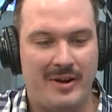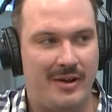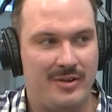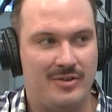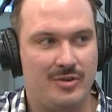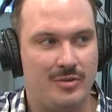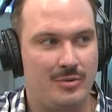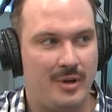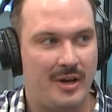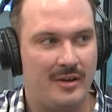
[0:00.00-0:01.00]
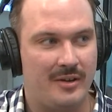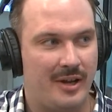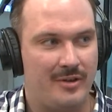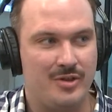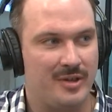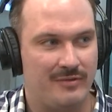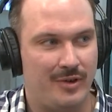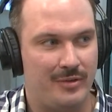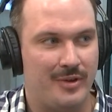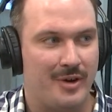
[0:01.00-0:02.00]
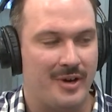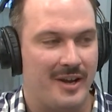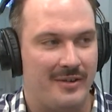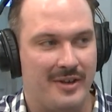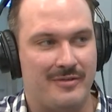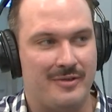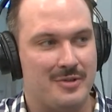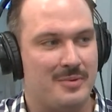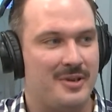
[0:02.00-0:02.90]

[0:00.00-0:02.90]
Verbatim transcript: How did you uh, how did you get involved with the Heart Gallery in the first